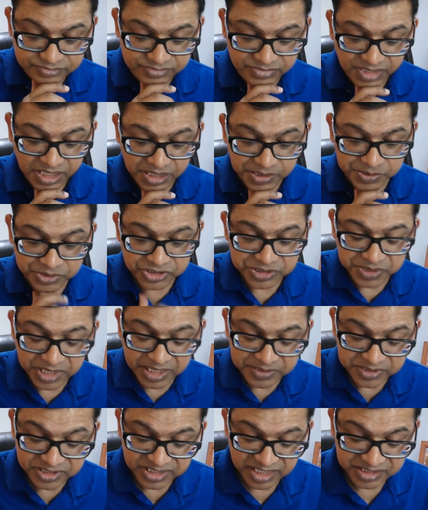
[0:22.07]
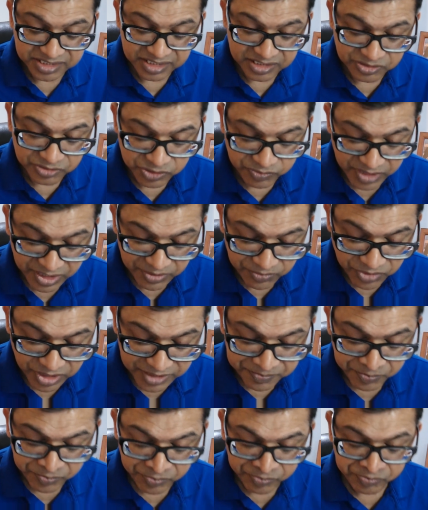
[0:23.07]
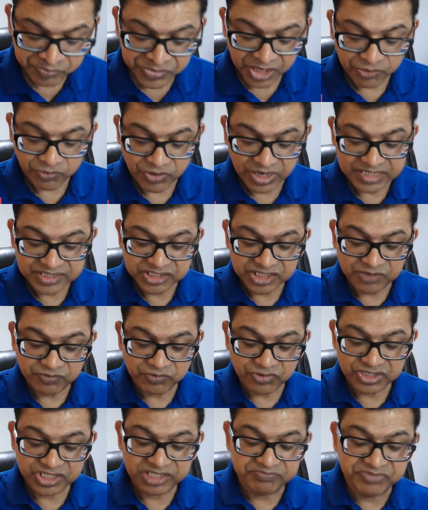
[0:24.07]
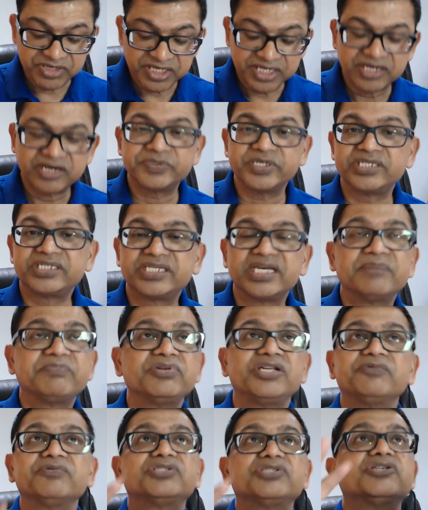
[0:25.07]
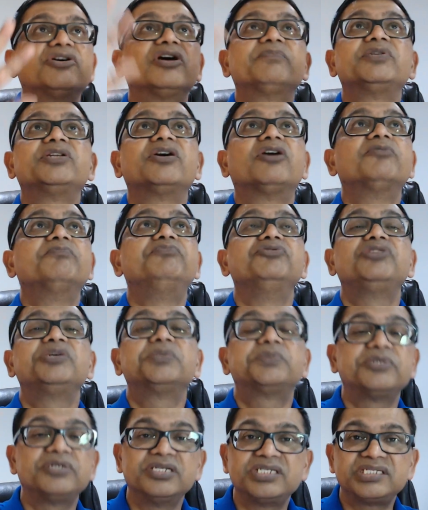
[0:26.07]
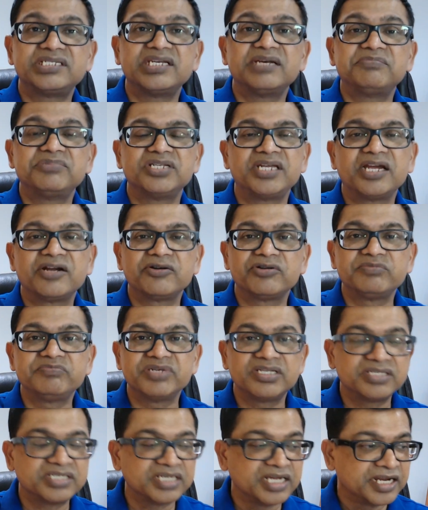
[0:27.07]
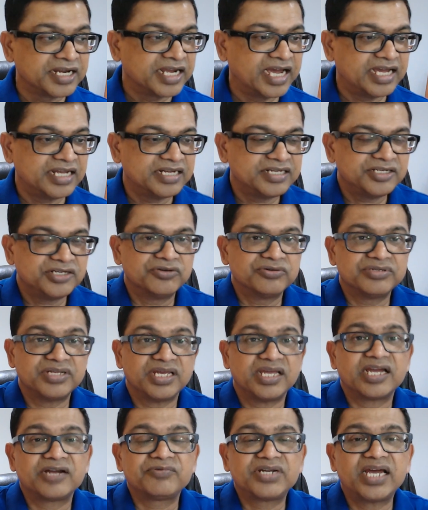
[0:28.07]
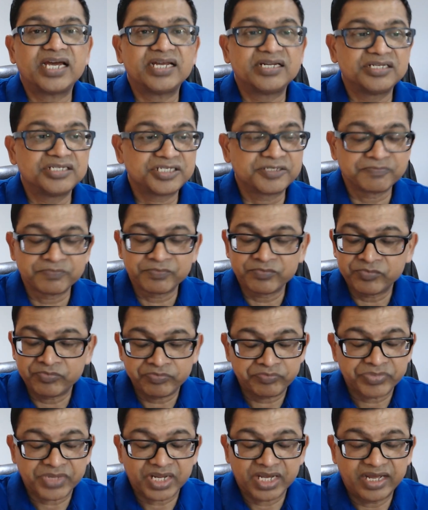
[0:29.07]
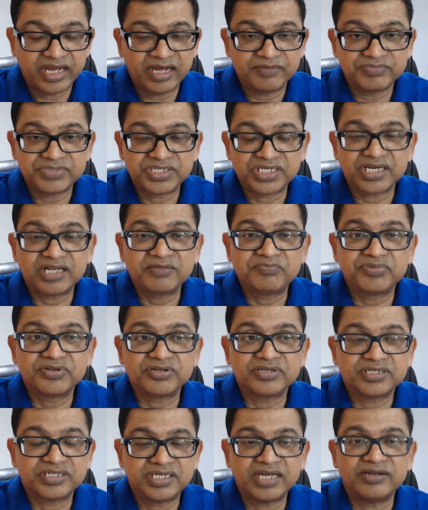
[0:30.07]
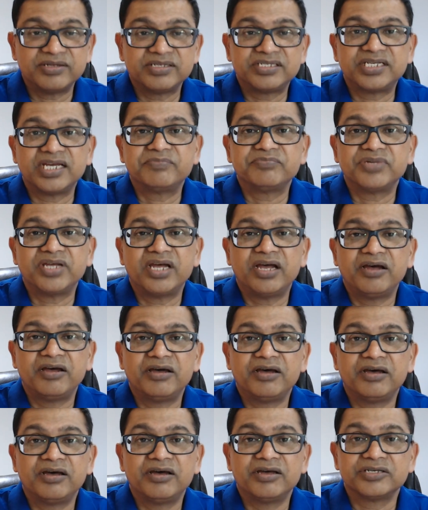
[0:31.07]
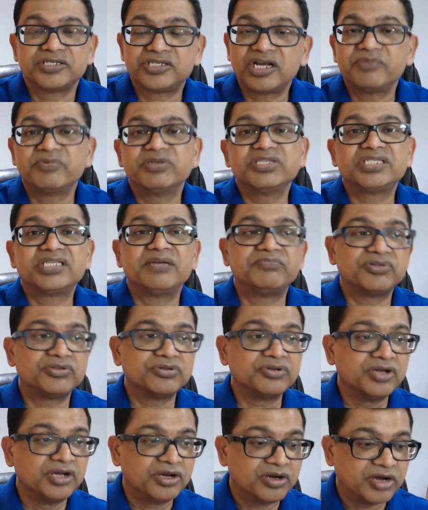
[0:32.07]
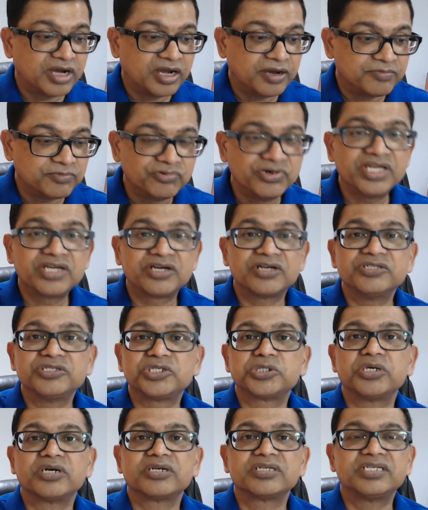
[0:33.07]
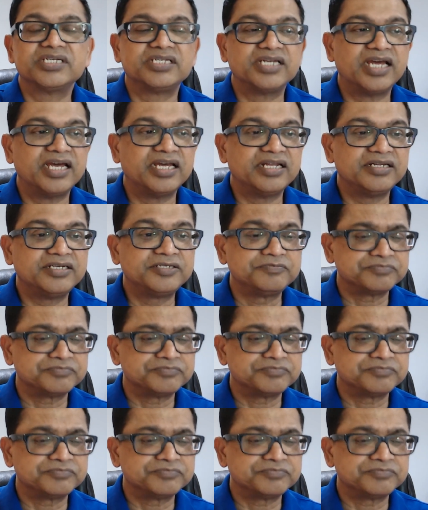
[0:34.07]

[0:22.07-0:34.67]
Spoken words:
Verse 5, it says in Luke 21, while some were speaking of the temple, they were talking about how beautiful this temple Herod built, and, you know, Herod had this Solomon's temple reconstructed, and